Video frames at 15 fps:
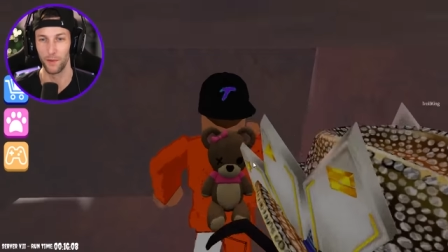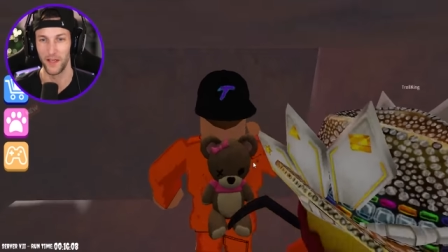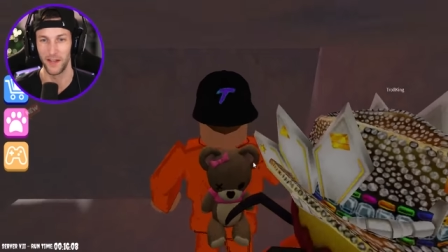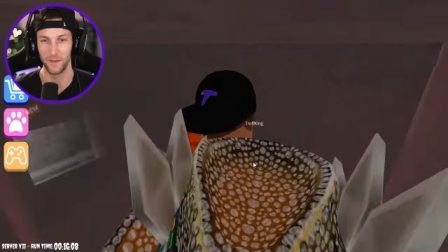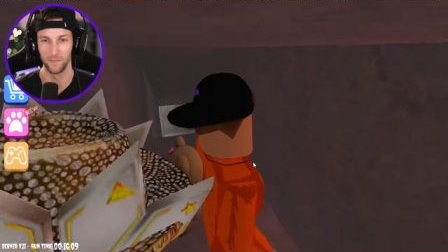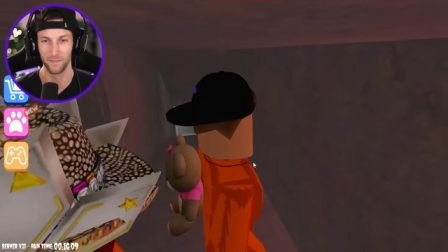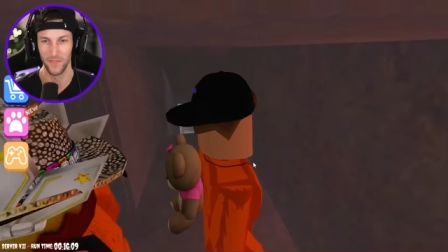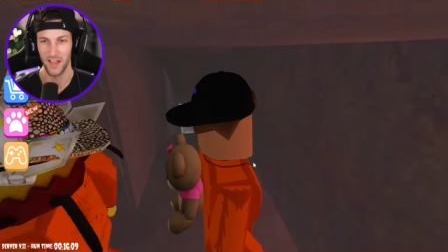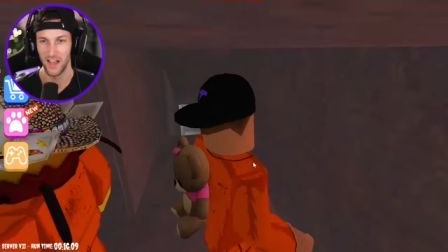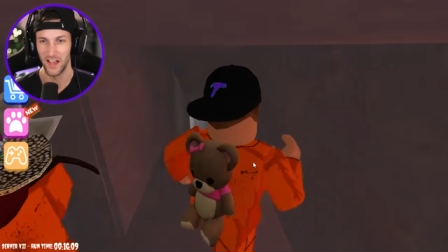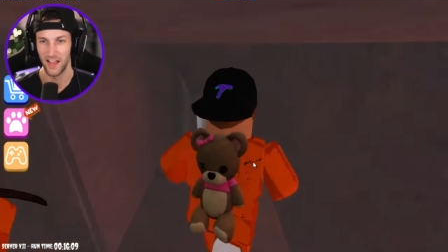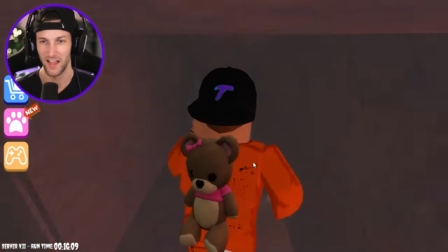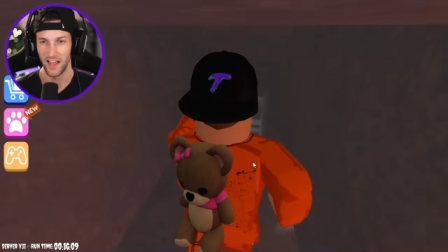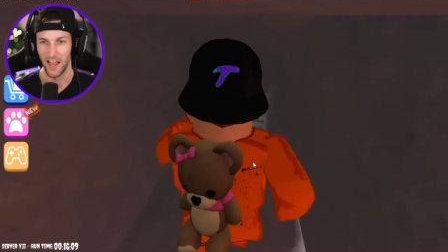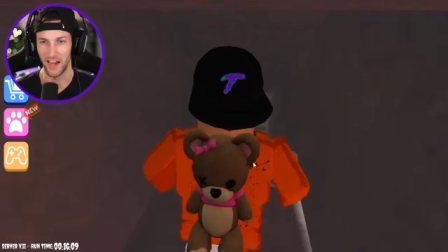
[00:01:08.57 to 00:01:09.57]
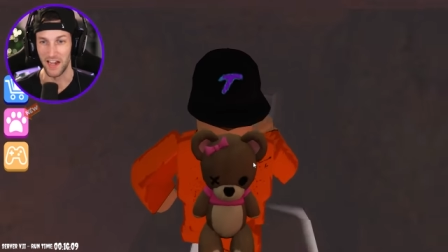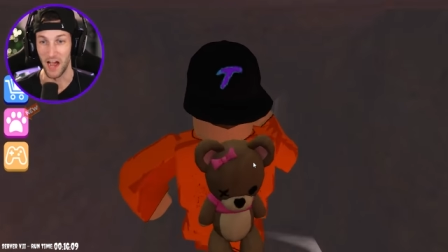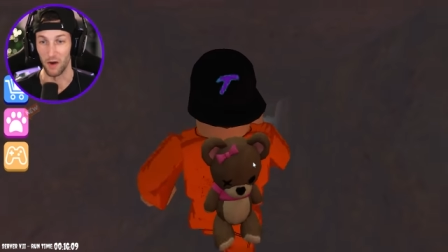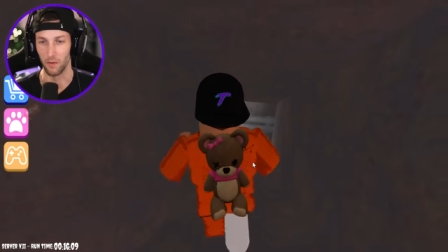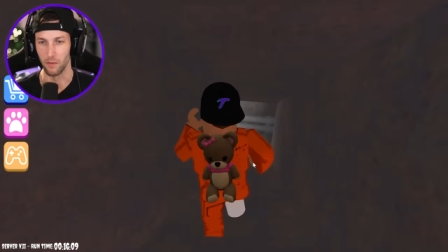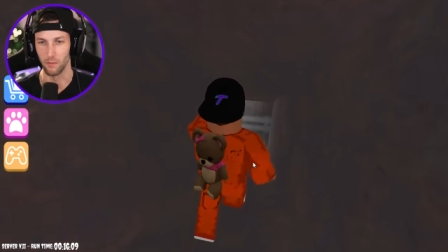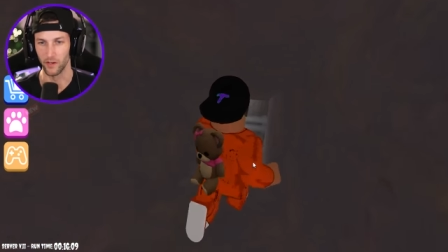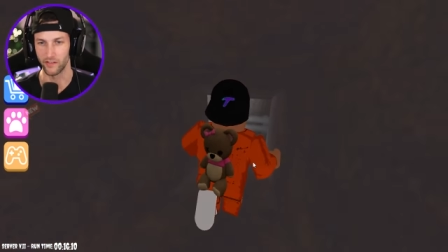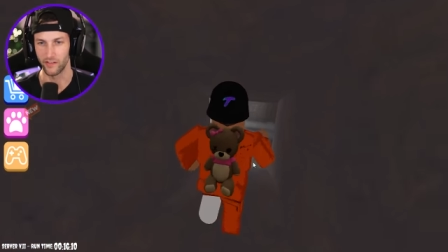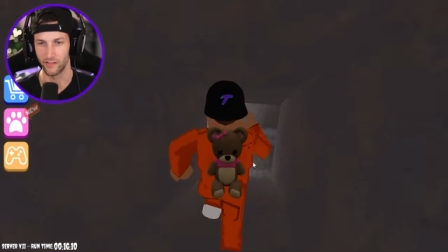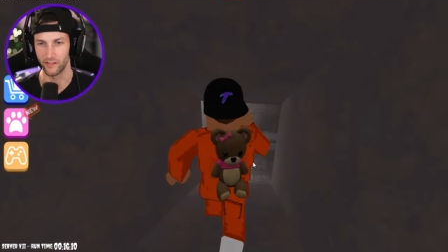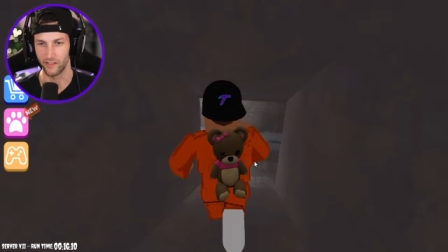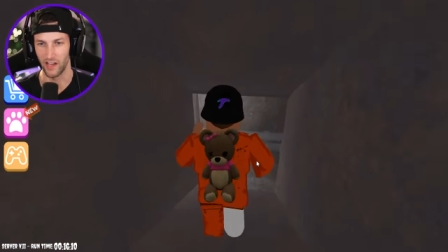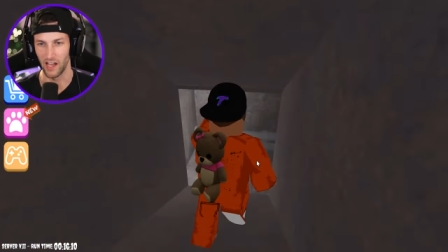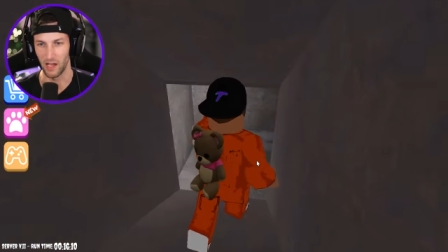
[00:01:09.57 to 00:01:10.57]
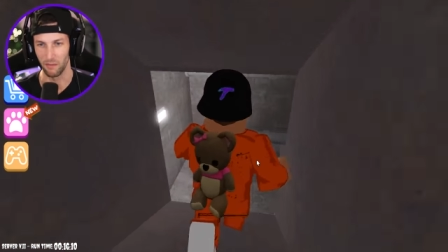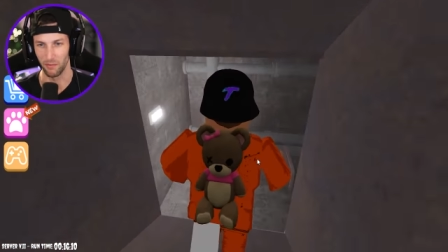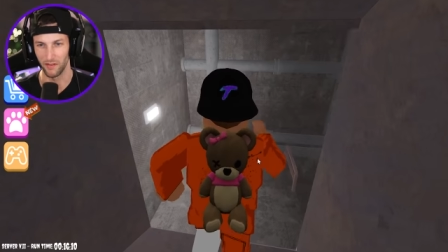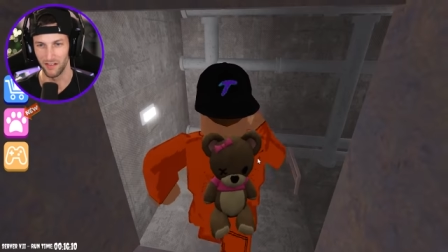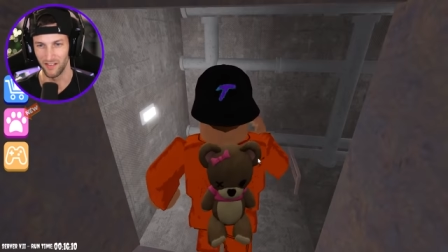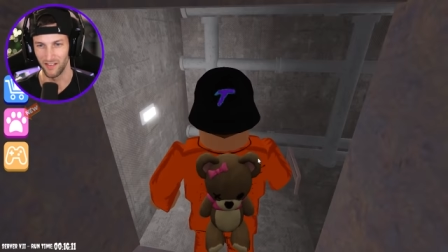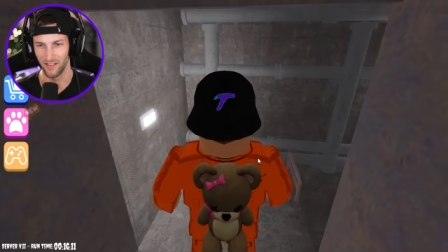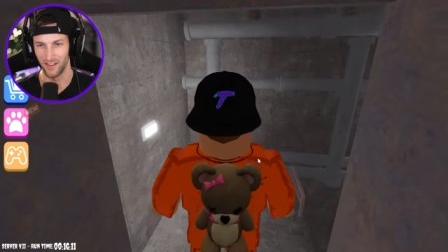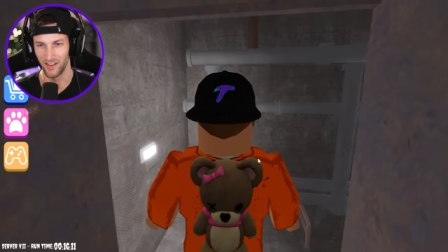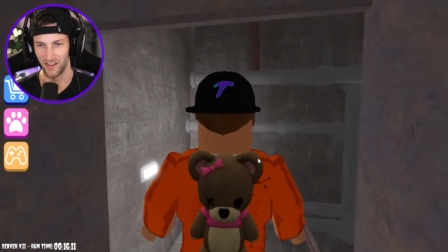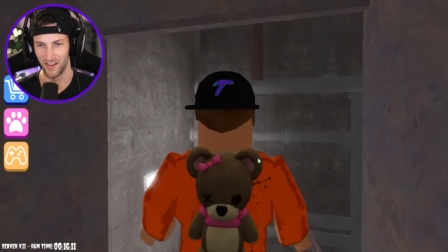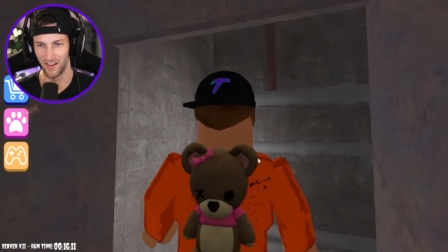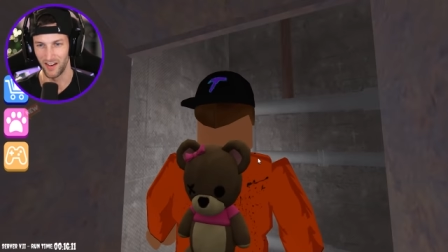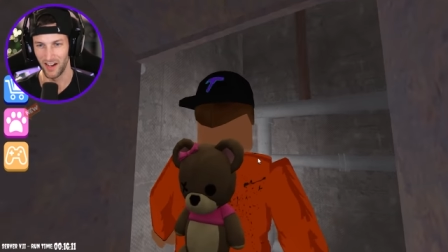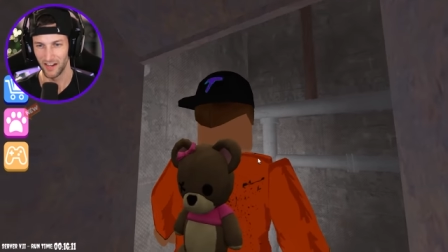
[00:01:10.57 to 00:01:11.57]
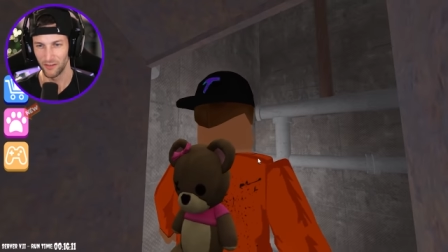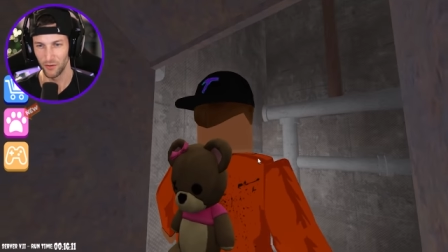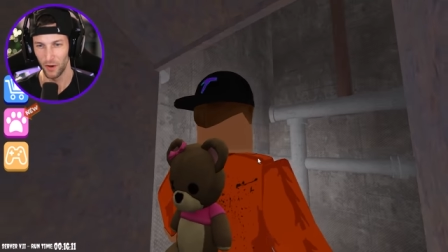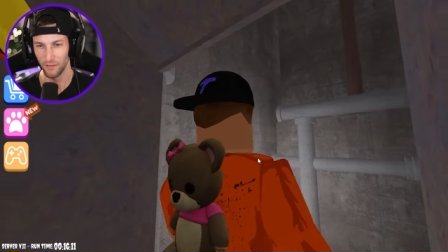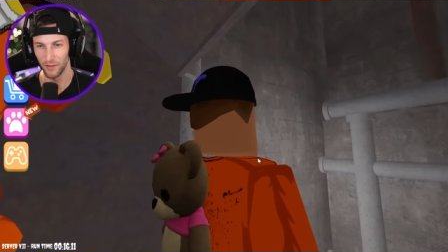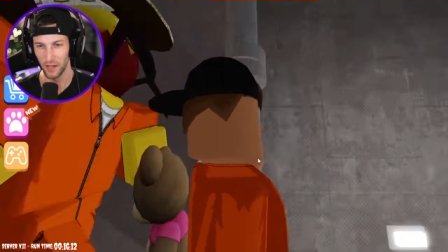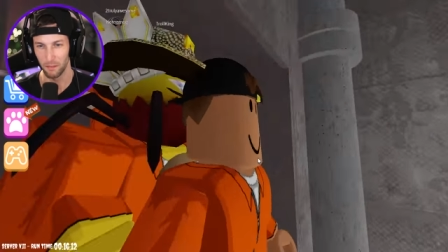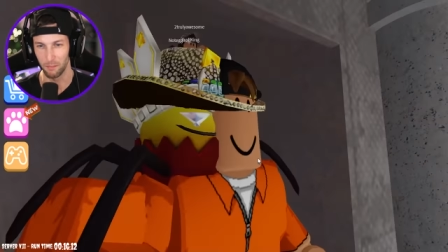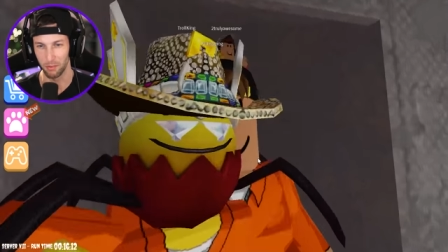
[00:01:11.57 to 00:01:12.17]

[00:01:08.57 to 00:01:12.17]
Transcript: open. And now we must escape. Uh, do I have